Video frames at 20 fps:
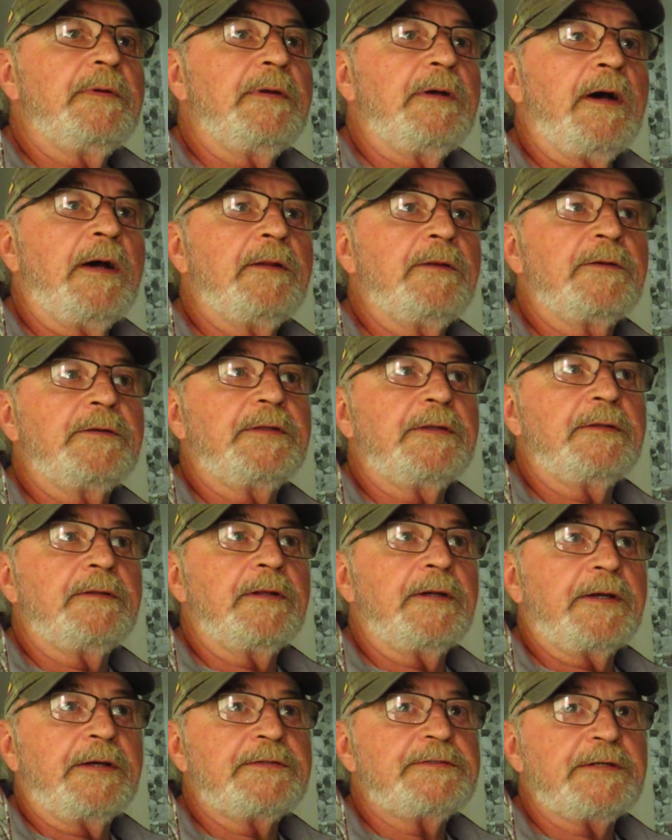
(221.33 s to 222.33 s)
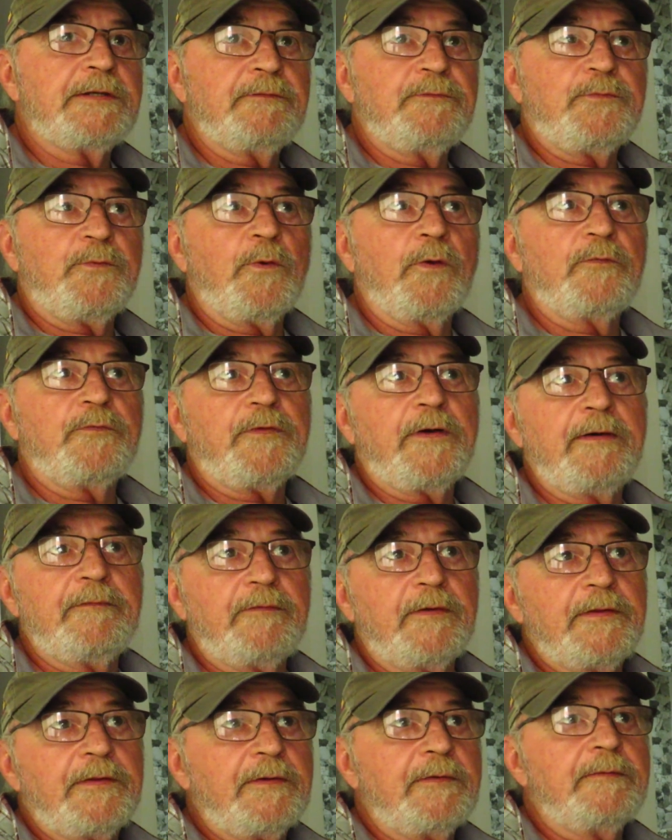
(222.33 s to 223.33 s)
I looked at, like I said, 4 or
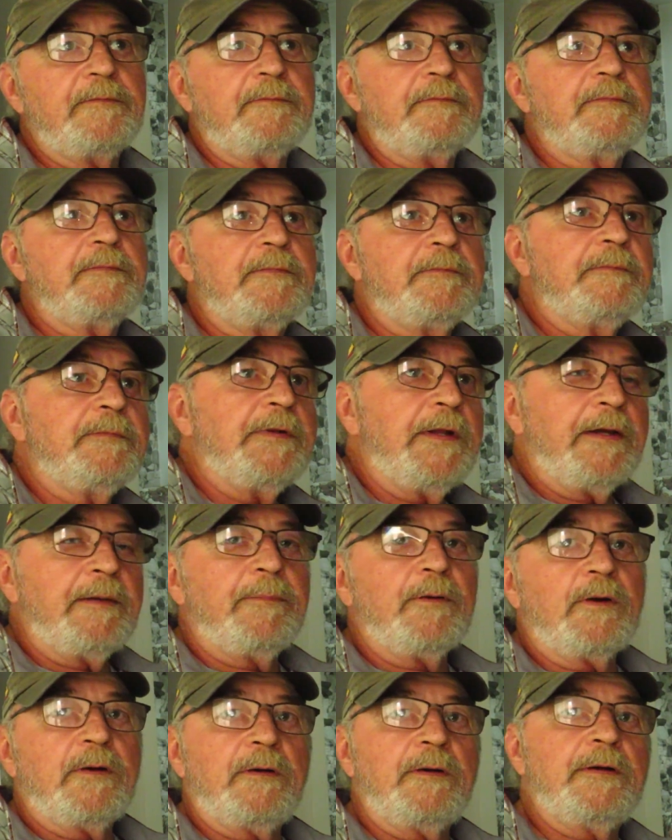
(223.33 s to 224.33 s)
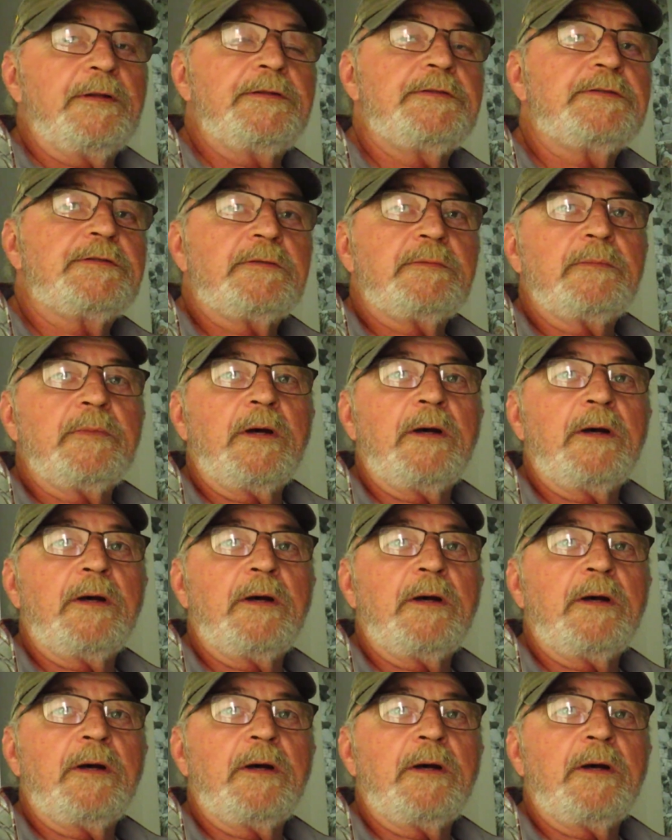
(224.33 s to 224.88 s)
5 other neighborhoods.